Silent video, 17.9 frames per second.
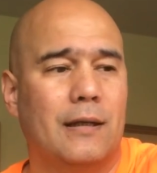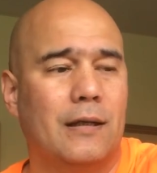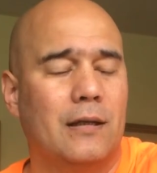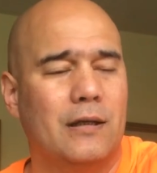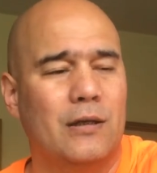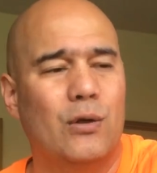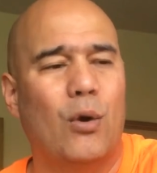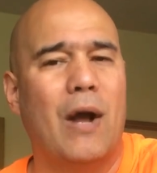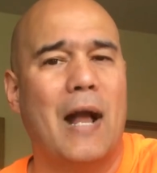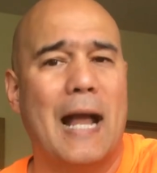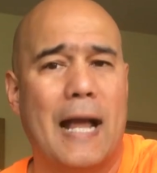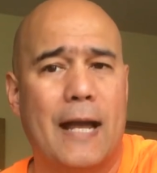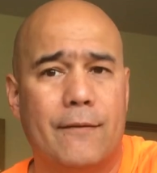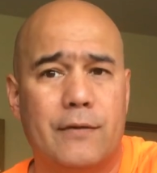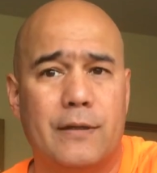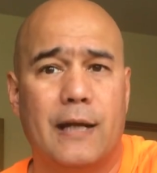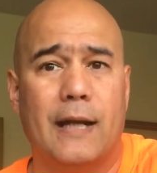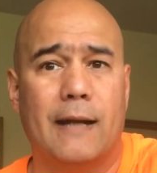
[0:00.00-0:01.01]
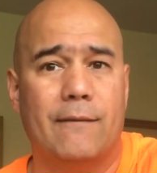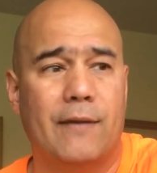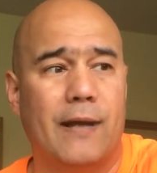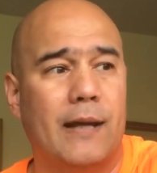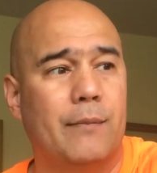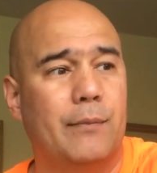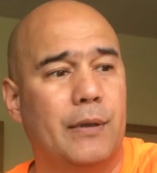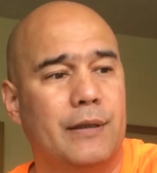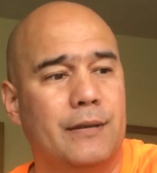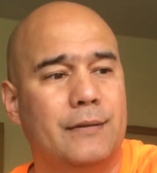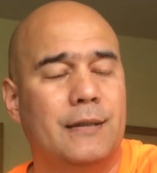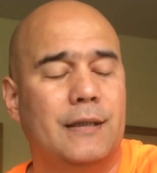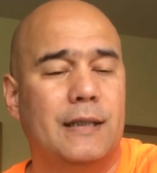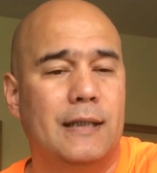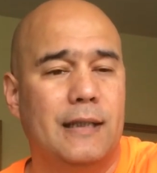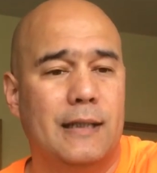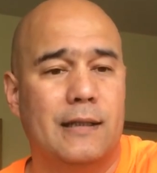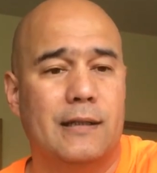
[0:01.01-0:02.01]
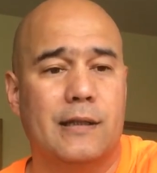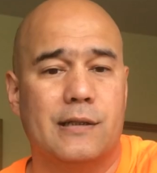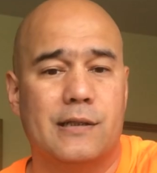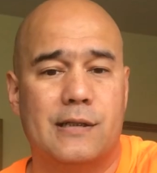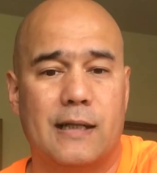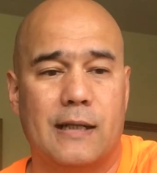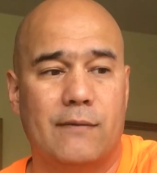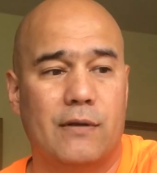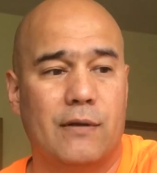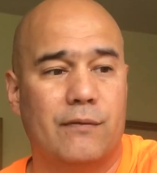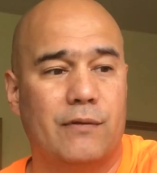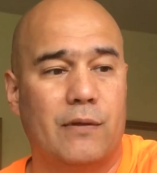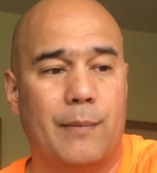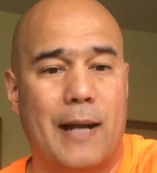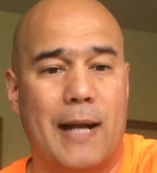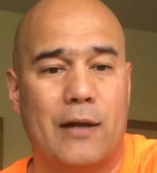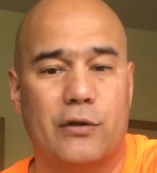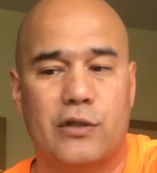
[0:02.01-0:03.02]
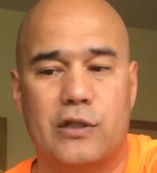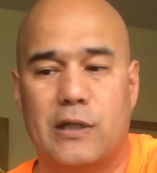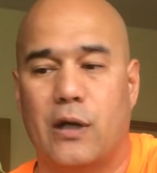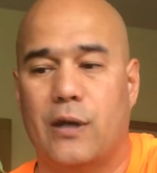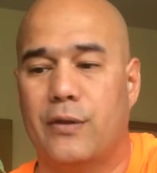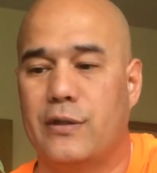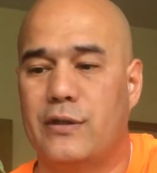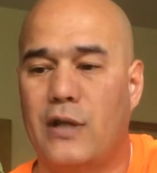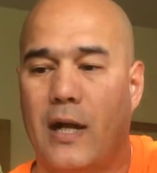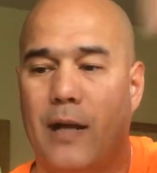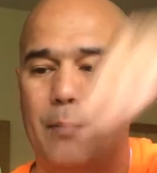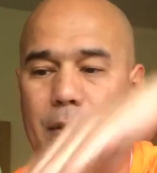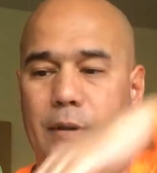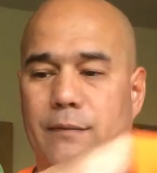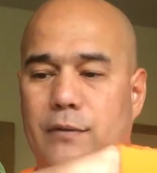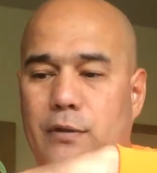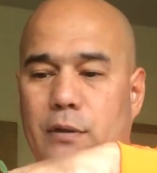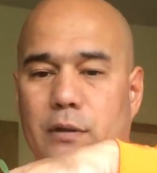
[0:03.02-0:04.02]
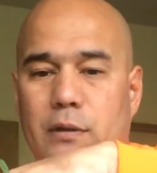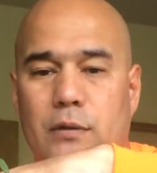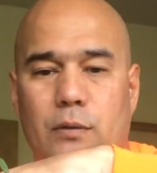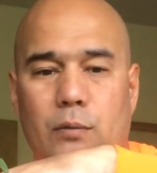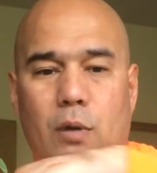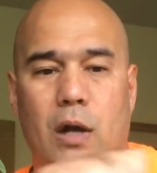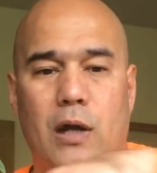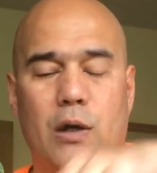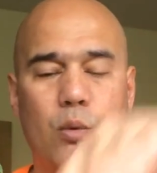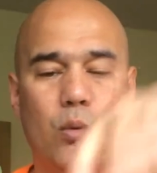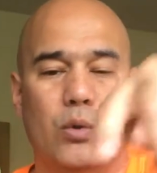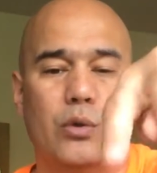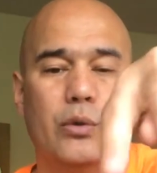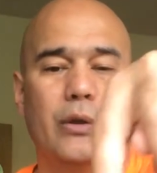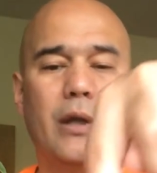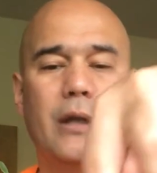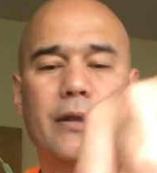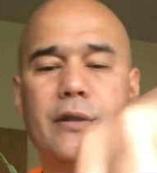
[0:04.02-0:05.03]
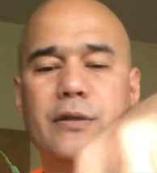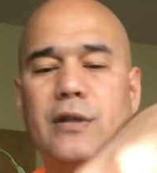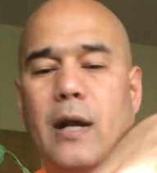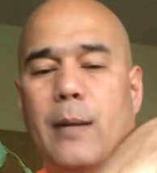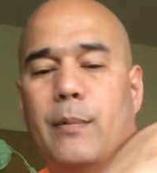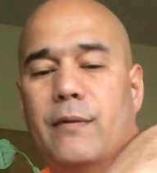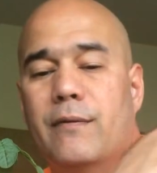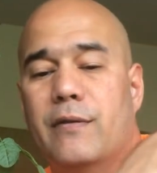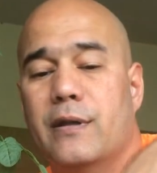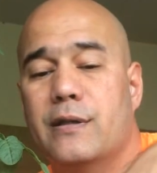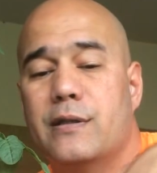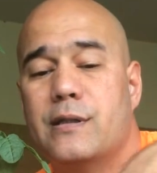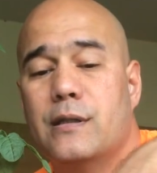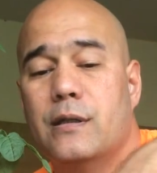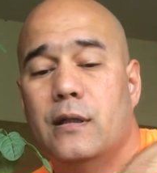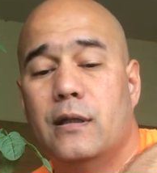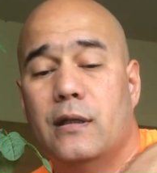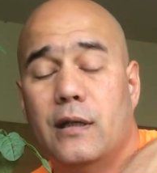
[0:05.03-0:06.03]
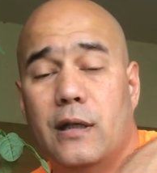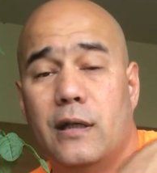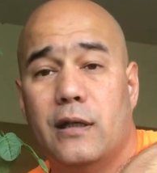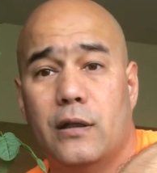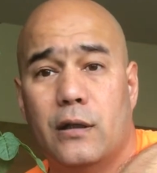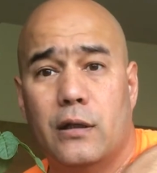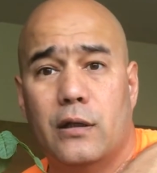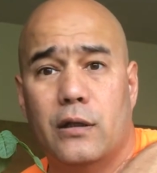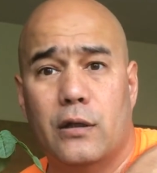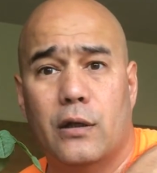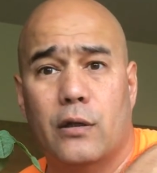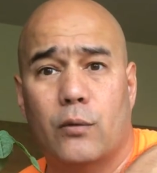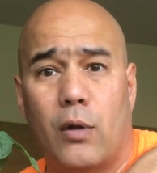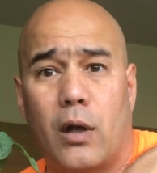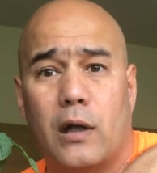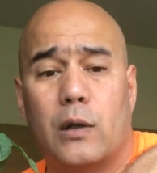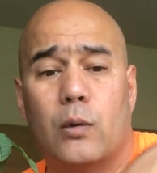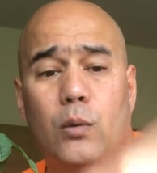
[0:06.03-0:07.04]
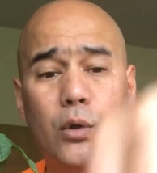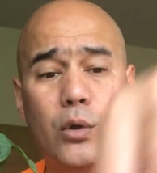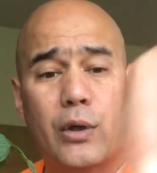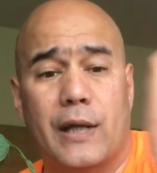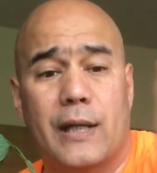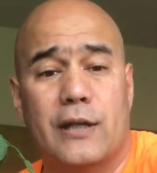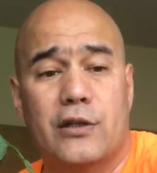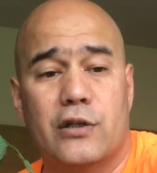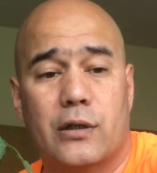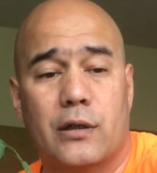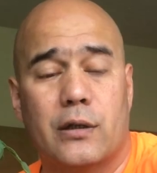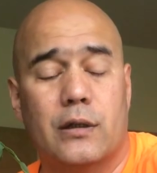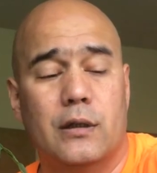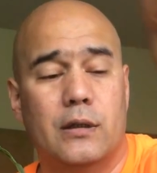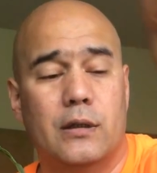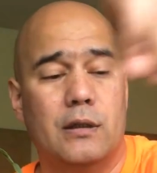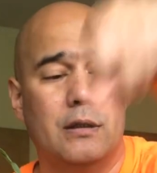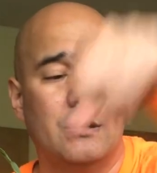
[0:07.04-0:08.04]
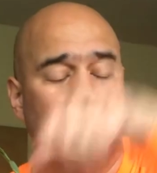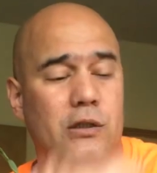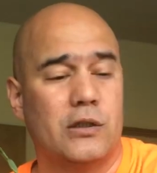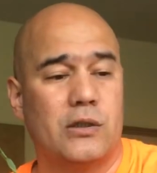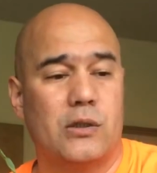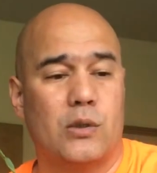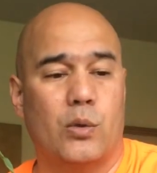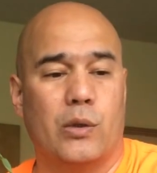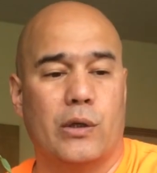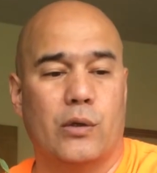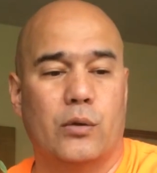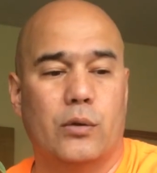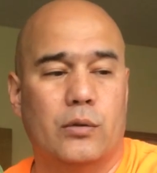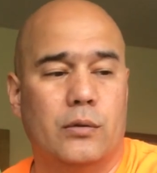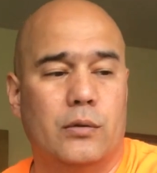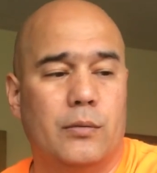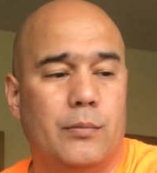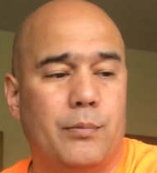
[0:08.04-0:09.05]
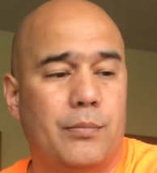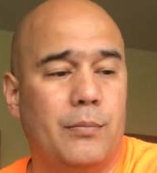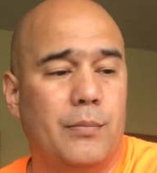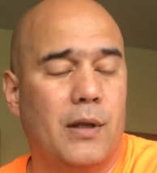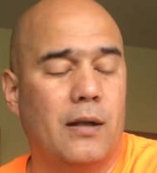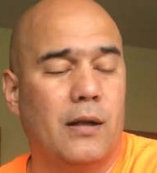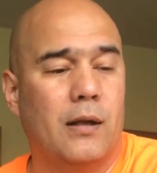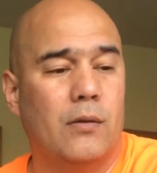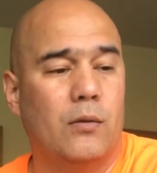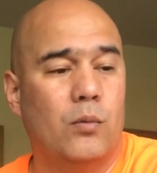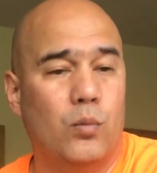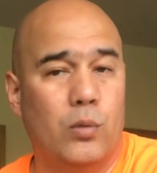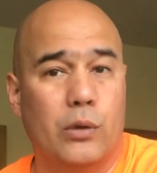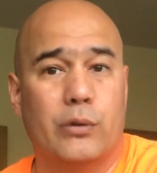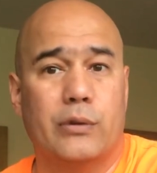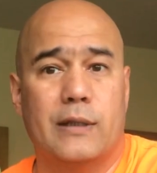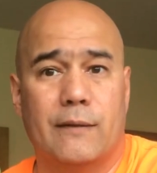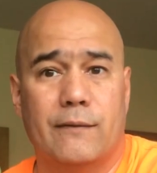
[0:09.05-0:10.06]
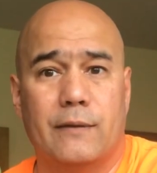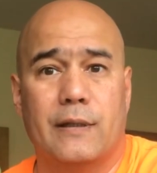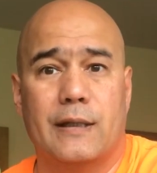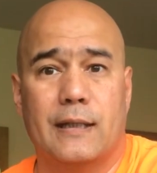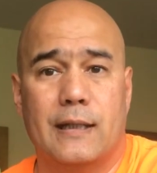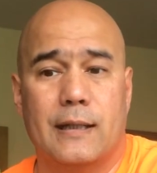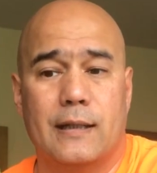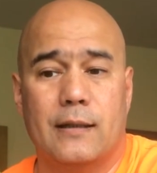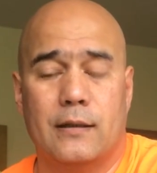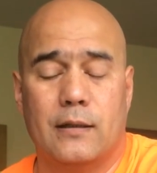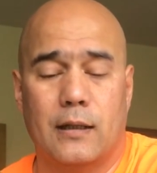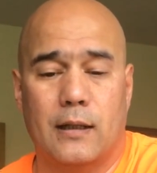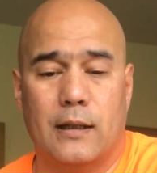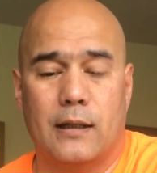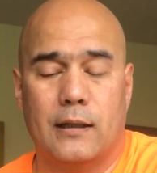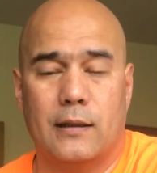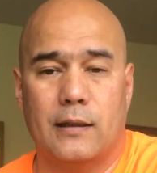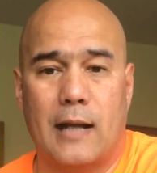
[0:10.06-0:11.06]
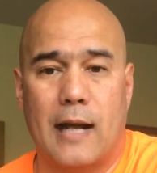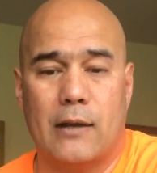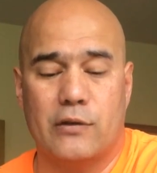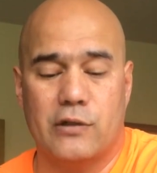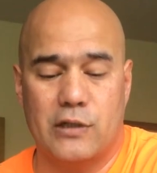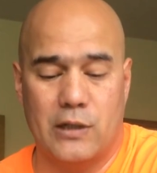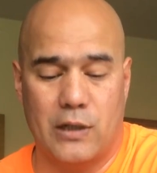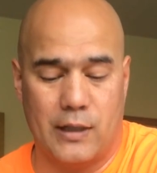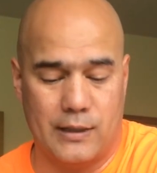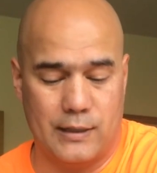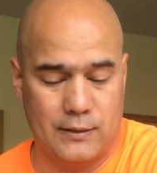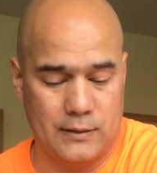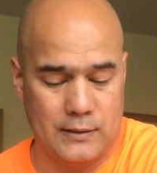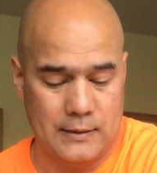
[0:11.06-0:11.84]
You don't have to have that, but it does save you from algae on the top of your rock wool, and on the top of this, your rock wool and your soil will definitely get algae on it.